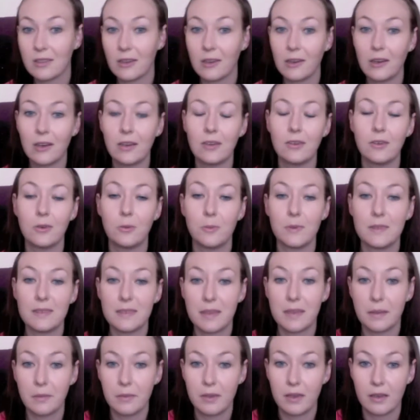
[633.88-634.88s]
own, or with
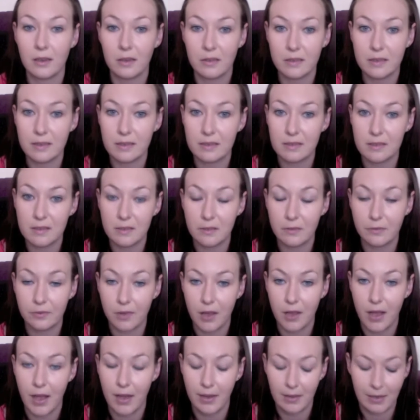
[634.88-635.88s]
something else sort of
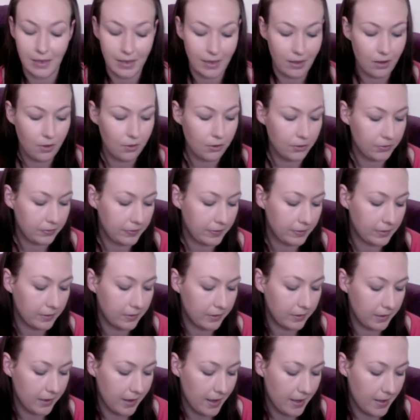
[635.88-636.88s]
lightly on
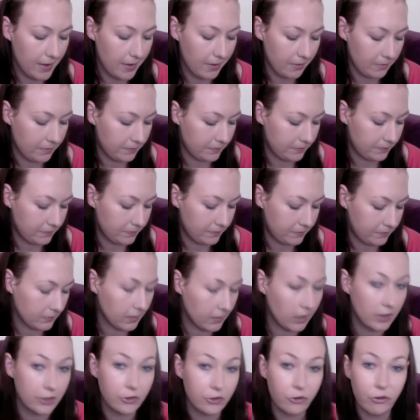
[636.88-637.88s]

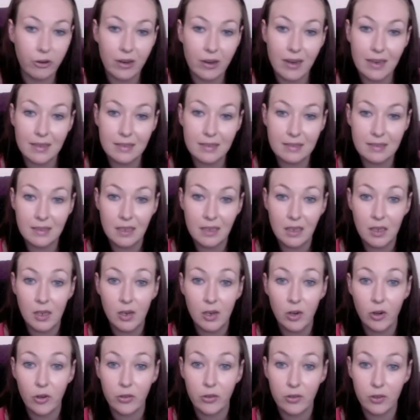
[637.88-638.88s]
the crease,
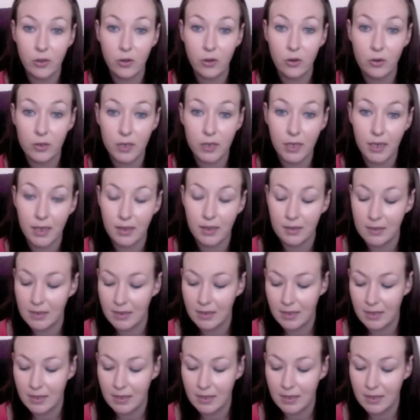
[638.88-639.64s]
on the corner.